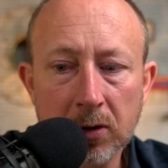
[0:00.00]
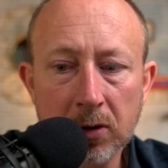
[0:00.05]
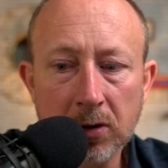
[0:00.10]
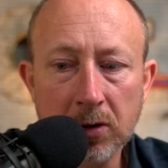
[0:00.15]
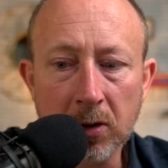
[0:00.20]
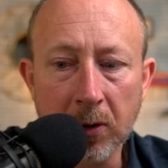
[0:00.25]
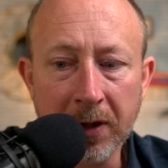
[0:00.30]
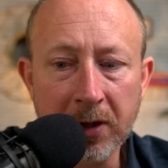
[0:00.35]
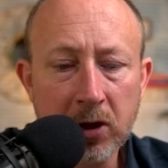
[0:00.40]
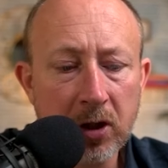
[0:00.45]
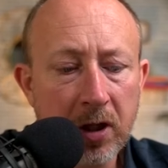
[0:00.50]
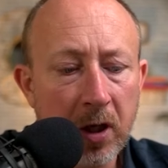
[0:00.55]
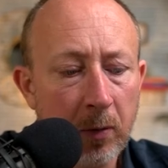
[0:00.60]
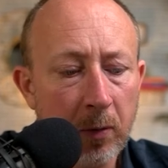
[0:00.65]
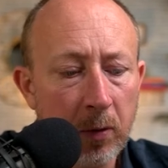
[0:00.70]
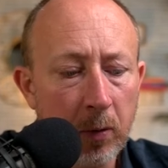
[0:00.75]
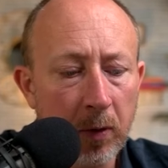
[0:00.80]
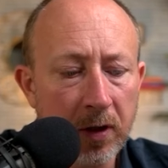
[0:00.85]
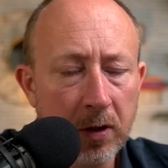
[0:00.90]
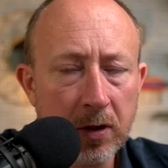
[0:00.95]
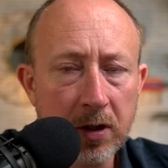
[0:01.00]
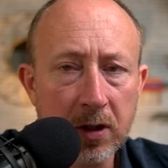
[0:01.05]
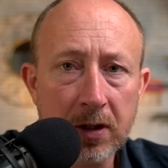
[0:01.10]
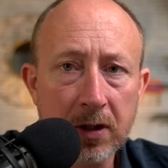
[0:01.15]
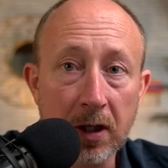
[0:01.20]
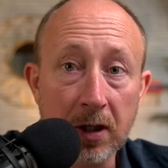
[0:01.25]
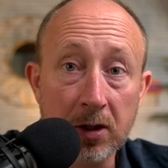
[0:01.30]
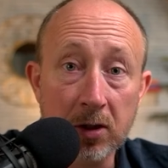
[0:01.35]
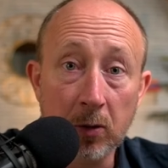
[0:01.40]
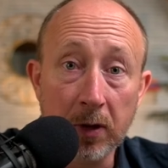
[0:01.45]
So interesting with what you just
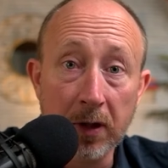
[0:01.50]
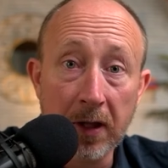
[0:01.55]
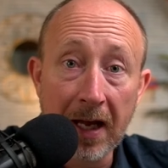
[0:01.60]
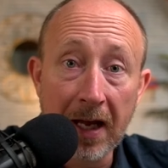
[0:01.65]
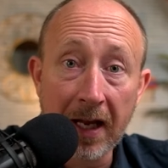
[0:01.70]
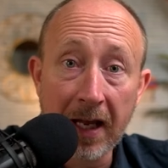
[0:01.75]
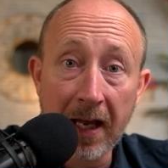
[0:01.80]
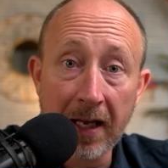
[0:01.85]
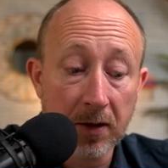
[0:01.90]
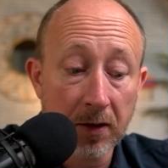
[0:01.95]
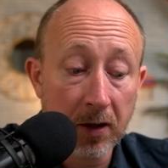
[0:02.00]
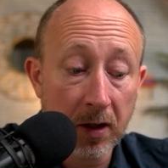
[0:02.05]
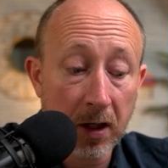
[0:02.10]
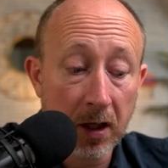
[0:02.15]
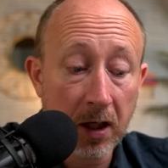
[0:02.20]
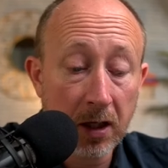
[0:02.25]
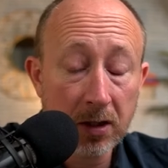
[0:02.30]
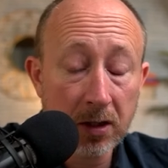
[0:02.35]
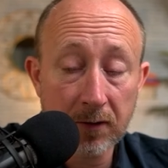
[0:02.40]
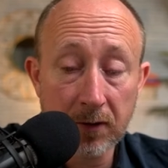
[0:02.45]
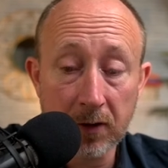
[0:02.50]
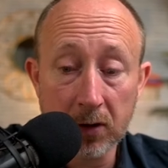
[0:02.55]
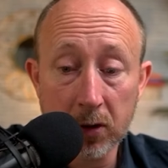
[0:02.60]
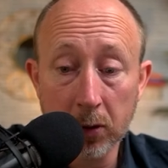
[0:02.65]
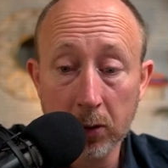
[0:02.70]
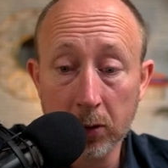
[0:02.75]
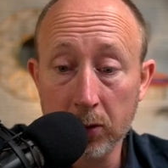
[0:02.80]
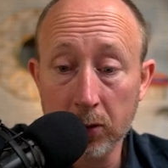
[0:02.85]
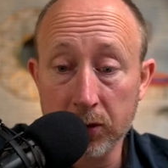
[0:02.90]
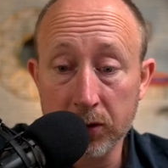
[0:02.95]
said. So in that case, each of the
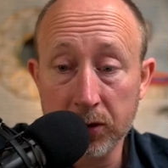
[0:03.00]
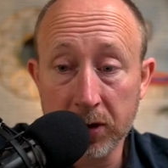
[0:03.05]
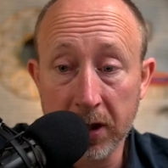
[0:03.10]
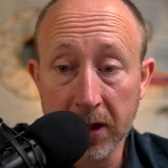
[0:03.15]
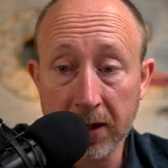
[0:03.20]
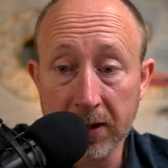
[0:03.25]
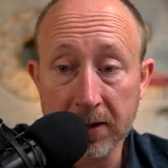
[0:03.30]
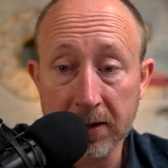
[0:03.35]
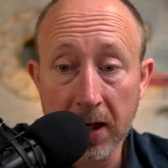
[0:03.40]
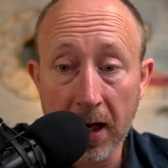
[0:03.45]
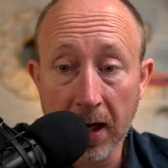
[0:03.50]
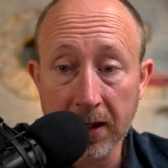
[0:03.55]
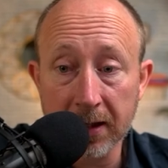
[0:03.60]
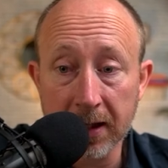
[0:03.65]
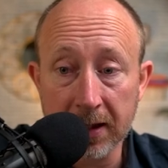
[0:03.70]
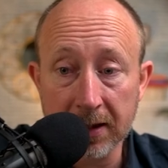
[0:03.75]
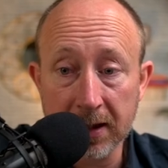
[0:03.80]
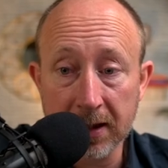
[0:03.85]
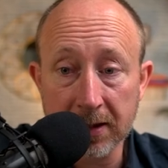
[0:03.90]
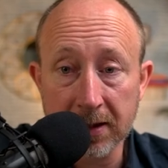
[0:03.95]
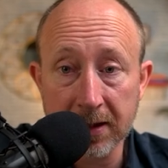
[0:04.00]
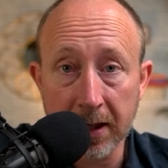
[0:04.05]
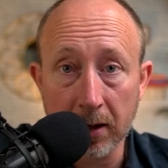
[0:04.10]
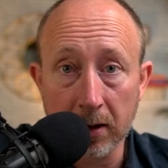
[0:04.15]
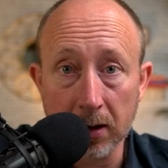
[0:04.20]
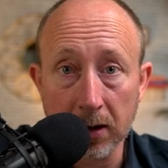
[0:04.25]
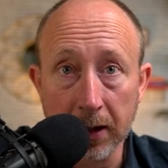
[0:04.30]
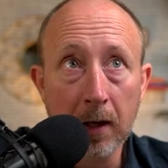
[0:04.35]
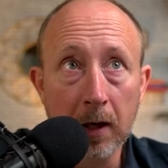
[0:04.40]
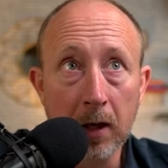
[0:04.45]
tools, it's not
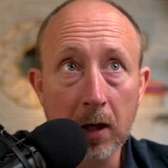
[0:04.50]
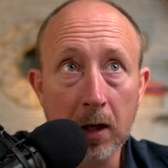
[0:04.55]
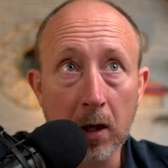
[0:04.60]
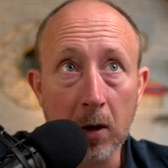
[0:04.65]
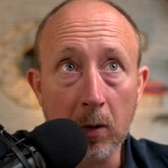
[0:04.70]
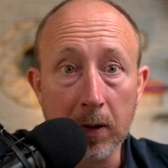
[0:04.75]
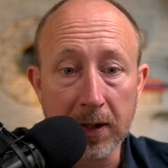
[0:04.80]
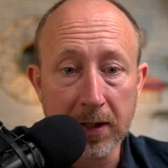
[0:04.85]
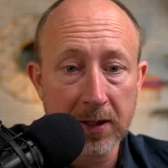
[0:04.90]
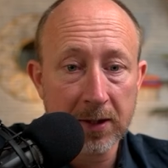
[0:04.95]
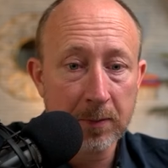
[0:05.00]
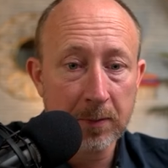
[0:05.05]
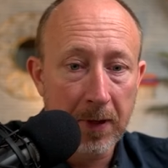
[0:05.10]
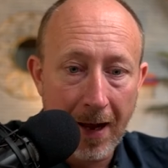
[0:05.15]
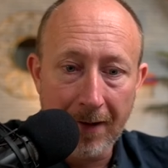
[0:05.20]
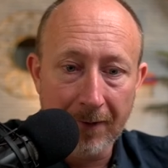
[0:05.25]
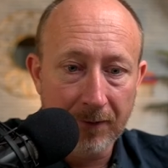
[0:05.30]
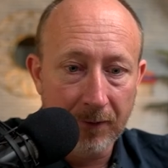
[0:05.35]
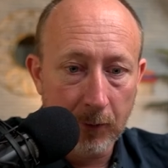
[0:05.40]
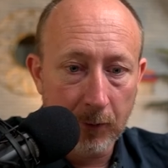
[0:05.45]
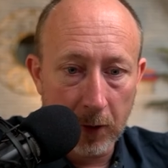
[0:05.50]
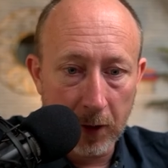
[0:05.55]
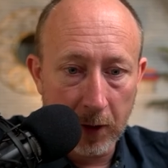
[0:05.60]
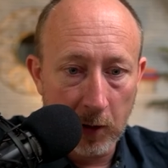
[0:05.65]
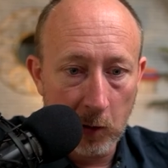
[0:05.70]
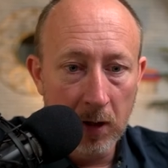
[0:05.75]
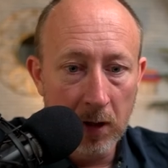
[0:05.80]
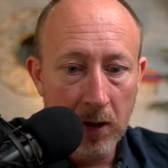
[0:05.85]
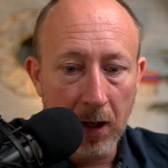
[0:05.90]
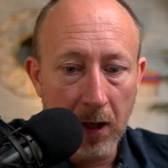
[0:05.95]
necessarily going to spit out for
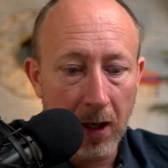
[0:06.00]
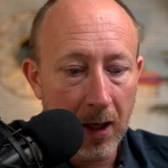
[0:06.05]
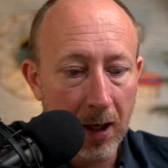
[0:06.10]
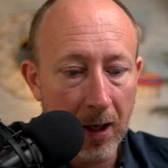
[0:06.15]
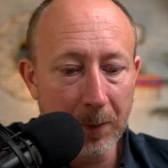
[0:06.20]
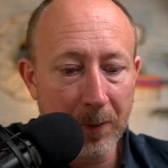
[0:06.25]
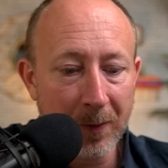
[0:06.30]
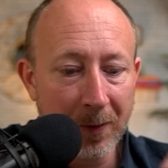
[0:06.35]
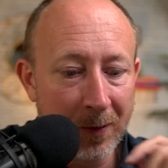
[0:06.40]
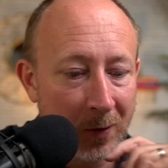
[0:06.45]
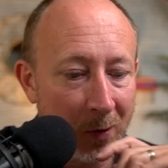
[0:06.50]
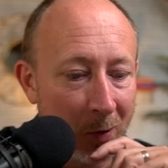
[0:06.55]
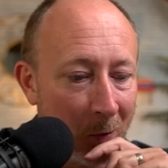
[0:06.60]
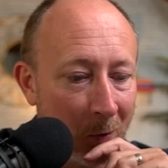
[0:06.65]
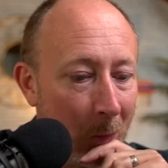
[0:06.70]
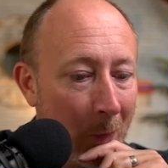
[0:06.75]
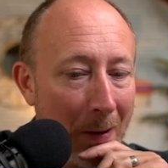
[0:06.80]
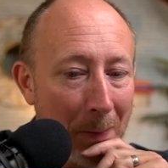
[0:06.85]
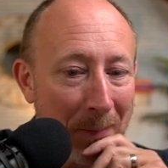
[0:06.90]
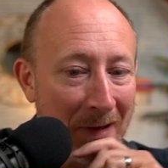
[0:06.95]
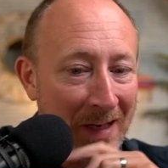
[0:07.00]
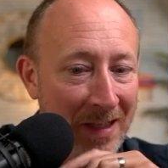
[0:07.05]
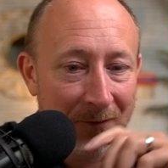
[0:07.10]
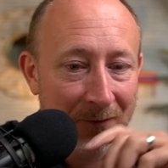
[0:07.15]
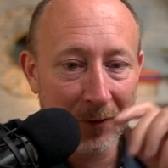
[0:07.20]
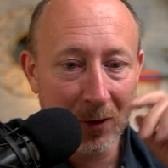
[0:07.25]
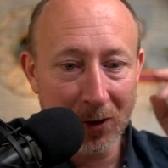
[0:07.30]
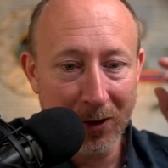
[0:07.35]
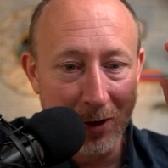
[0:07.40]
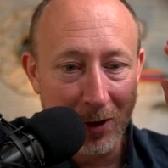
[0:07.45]
you your
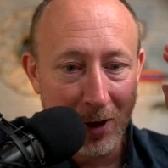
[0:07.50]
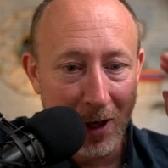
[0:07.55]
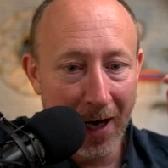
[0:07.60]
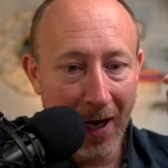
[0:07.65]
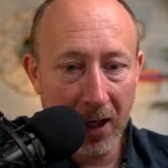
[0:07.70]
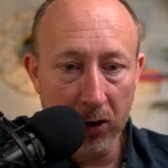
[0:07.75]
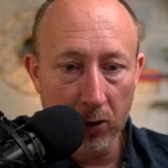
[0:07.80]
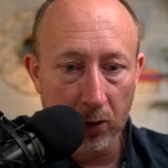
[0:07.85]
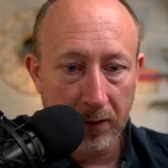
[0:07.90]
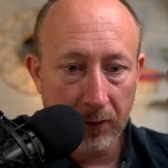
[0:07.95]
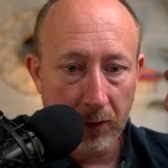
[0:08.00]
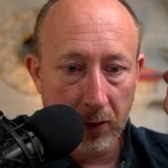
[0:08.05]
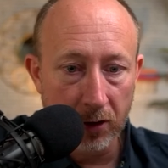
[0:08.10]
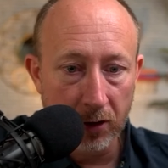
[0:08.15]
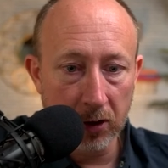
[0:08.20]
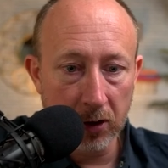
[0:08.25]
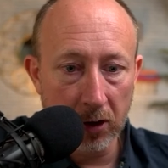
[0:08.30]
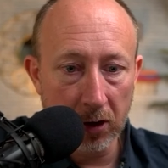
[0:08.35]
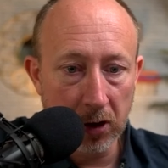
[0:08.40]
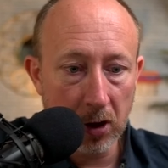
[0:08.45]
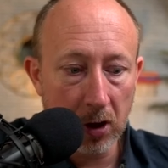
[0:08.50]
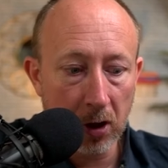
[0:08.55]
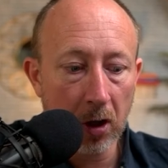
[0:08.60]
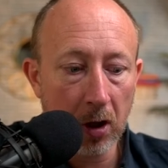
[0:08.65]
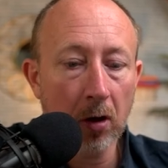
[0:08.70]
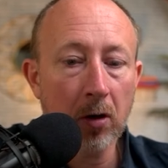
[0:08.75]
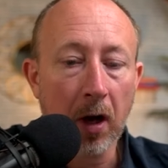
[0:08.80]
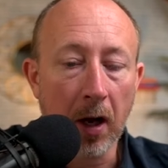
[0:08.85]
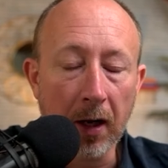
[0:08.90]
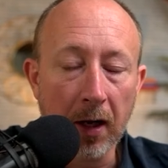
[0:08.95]
web-based version, your Android version, or your,
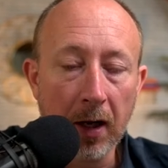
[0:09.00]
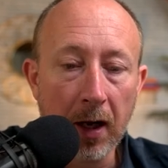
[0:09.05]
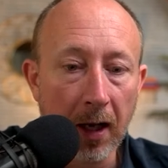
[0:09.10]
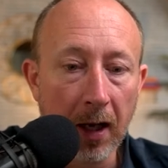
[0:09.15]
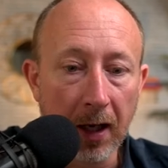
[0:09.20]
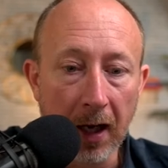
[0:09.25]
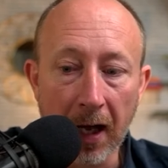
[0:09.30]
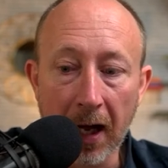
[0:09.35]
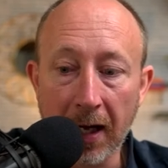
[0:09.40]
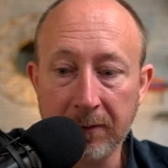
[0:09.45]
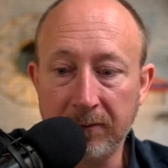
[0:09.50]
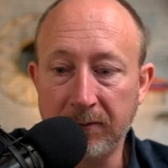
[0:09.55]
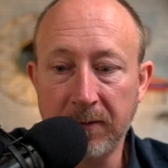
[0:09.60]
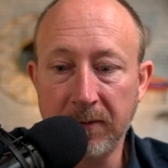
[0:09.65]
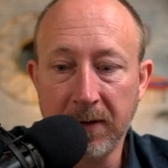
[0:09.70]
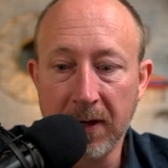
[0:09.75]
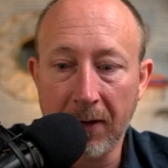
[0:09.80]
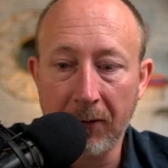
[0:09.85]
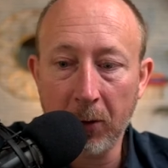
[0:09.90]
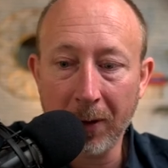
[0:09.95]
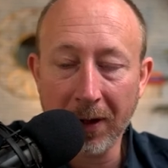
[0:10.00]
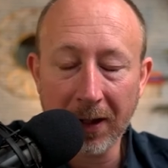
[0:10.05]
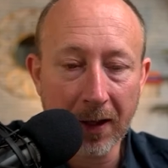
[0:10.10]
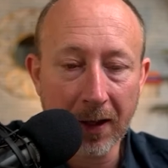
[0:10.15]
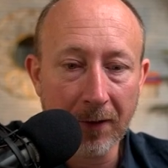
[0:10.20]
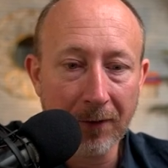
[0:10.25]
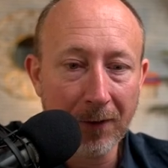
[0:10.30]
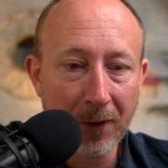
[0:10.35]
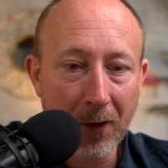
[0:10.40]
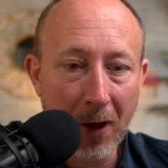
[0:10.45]
okay, got it. I never
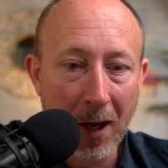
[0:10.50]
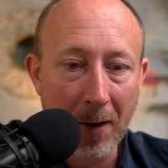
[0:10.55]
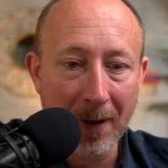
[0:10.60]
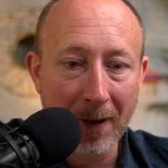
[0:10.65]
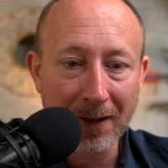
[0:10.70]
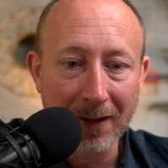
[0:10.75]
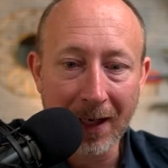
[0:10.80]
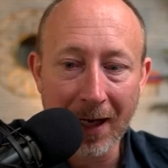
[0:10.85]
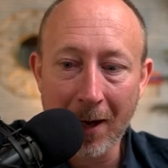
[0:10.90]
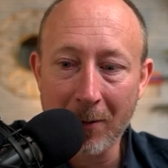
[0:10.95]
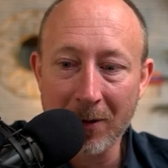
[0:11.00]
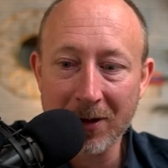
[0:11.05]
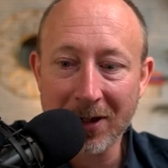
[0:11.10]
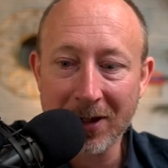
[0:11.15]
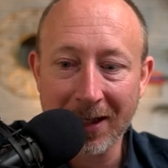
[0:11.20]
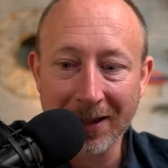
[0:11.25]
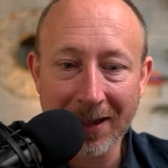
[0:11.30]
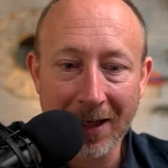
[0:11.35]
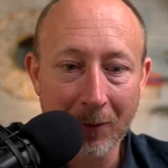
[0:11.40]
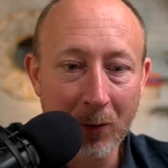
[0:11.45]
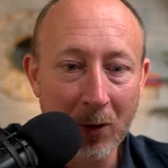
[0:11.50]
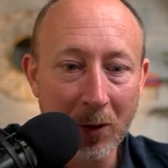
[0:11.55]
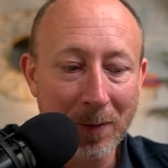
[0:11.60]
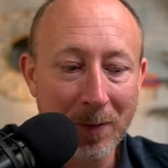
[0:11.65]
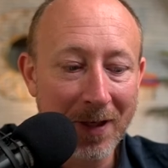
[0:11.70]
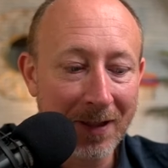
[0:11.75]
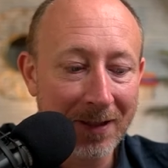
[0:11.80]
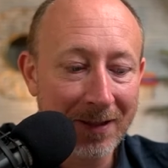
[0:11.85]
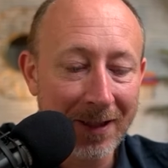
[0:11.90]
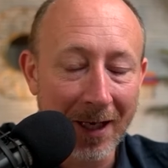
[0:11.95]
really even thought about that. I almost thought they would
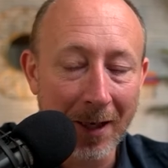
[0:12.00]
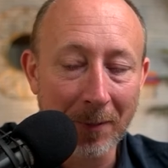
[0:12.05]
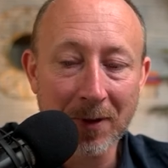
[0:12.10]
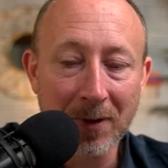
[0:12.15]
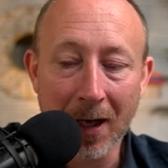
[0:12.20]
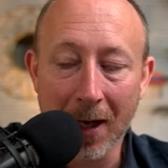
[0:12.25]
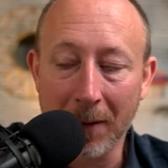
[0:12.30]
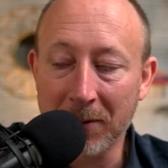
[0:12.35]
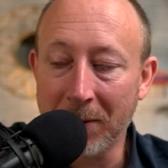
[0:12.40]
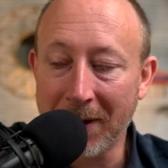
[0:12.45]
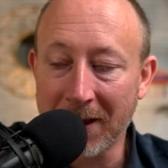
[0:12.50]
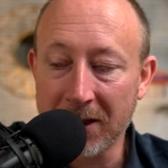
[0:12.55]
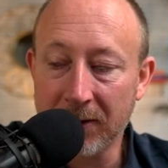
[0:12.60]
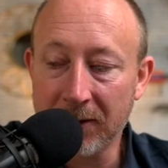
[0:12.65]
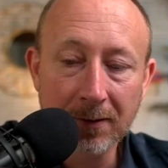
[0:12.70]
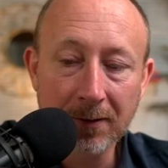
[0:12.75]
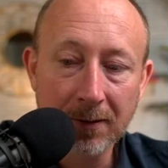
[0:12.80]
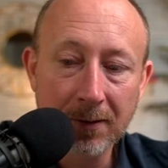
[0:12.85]
be set up to optimize for that.